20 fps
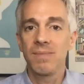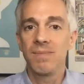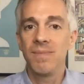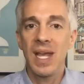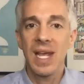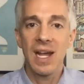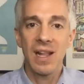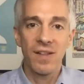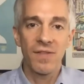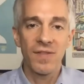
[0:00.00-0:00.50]

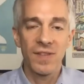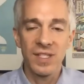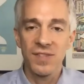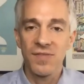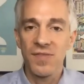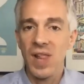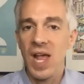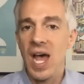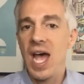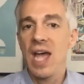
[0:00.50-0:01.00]
Make Elephants
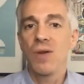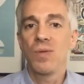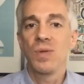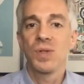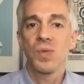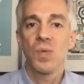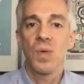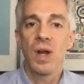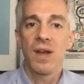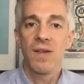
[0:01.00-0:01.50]
Fly
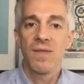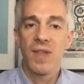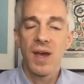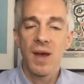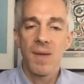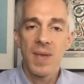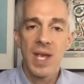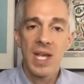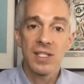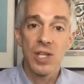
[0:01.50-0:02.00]
was one of
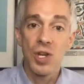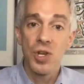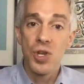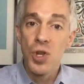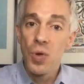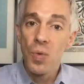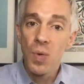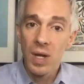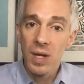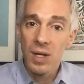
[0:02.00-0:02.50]
them. He has a
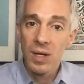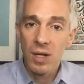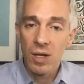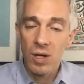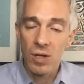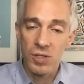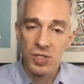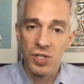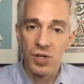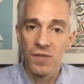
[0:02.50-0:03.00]
new one
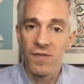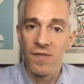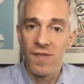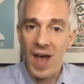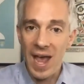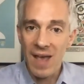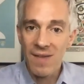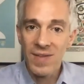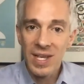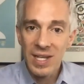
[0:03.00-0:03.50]
called
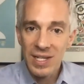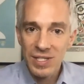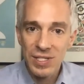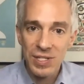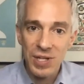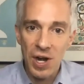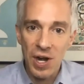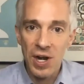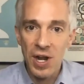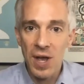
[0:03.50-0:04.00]
Surviving a
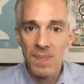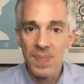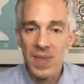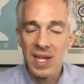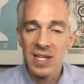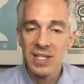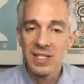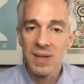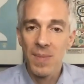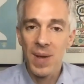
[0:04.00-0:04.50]
Startup that
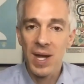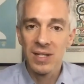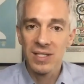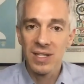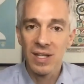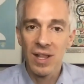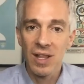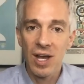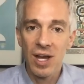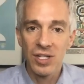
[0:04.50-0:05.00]
he's about to
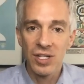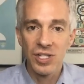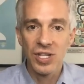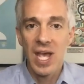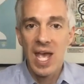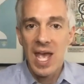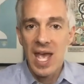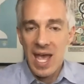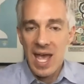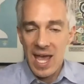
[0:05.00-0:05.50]
launch.
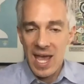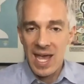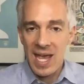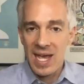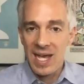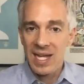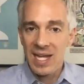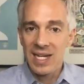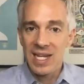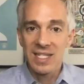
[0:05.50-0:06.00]

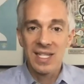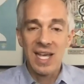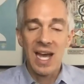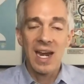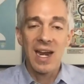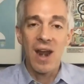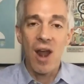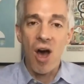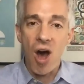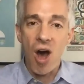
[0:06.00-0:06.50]
And he's got
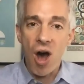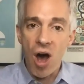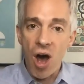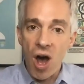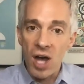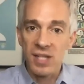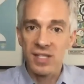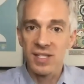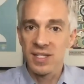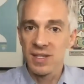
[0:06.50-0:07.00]
an
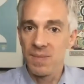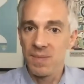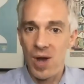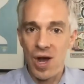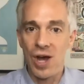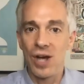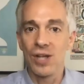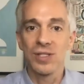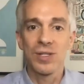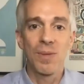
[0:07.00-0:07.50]
awesome,
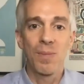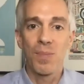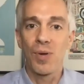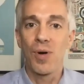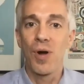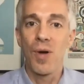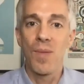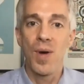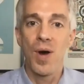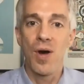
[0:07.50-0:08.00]
awesome
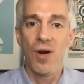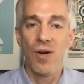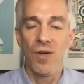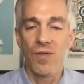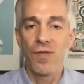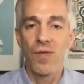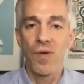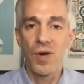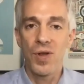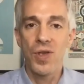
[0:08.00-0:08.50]
promo
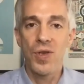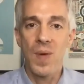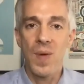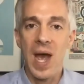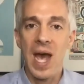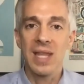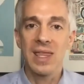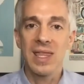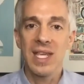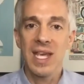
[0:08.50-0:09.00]
for you
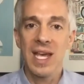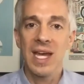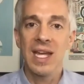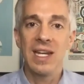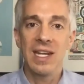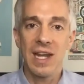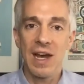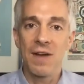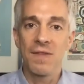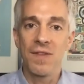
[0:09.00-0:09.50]
at the
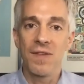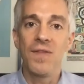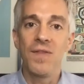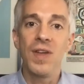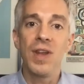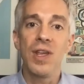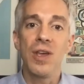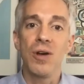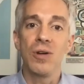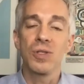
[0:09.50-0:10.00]
end of the
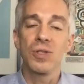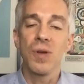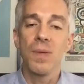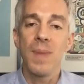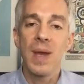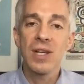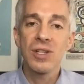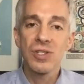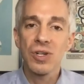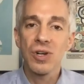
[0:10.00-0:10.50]
video. So
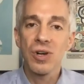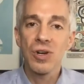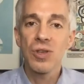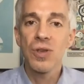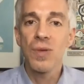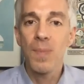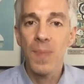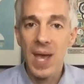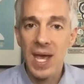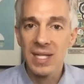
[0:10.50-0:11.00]
make sure
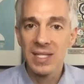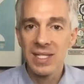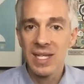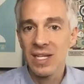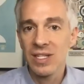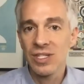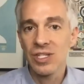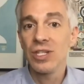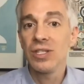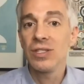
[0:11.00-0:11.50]
you pay
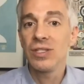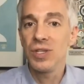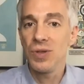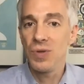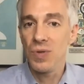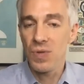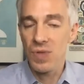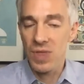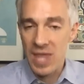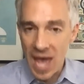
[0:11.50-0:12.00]
attention
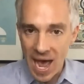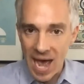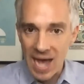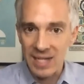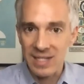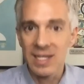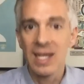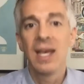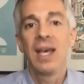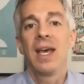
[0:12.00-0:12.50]
to
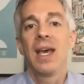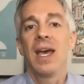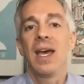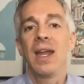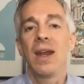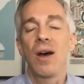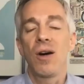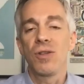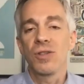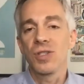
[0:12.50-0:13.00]
that.
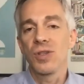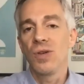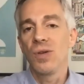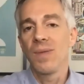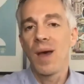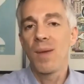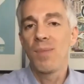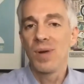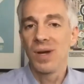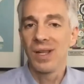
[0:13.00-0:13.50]
And also
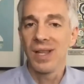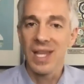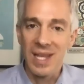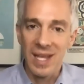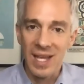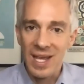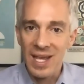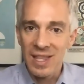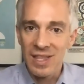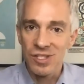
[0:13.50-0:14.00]
I'll put a link
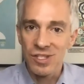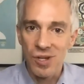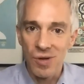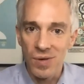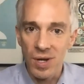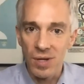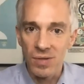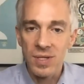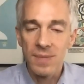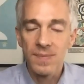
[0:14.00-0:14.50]
in the show
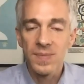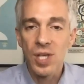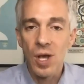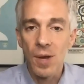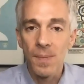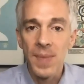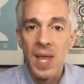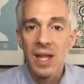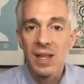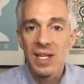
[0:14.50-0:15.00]
notes.
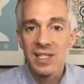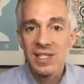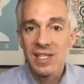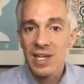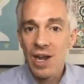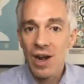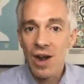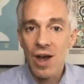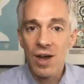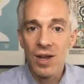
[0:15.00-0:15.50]
So let's
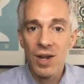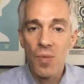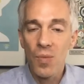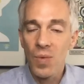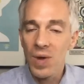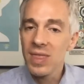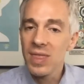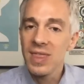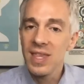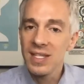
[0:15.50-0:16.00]
get on
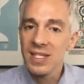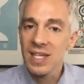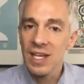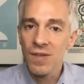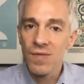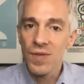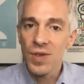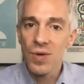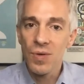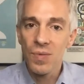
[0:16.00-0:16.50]
with this
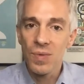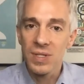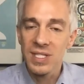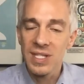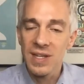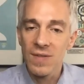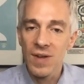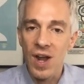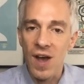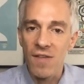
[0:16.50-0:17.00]
interview with
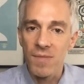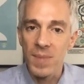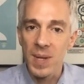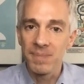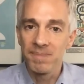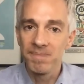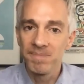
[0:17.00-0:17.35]
Steve Hoffman.